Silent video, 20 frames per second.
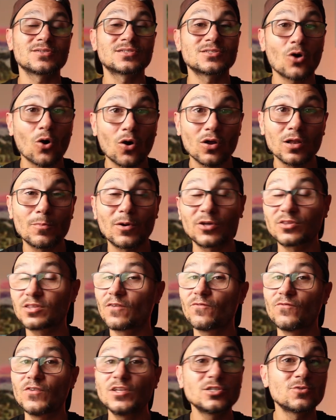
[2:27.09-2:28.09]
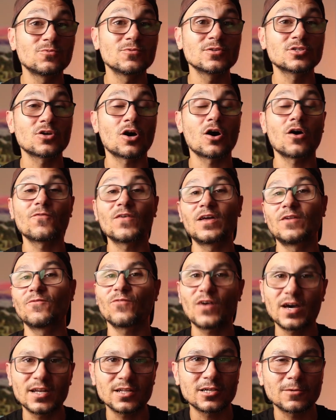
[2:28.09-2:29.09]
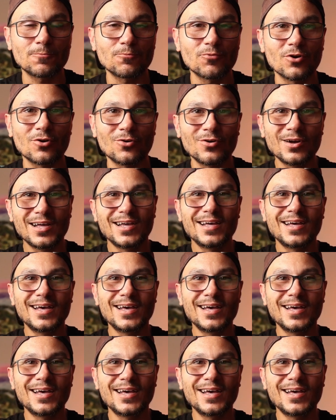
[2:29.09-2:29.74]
it's all about DaVinci Resolve and Final Cut Pro.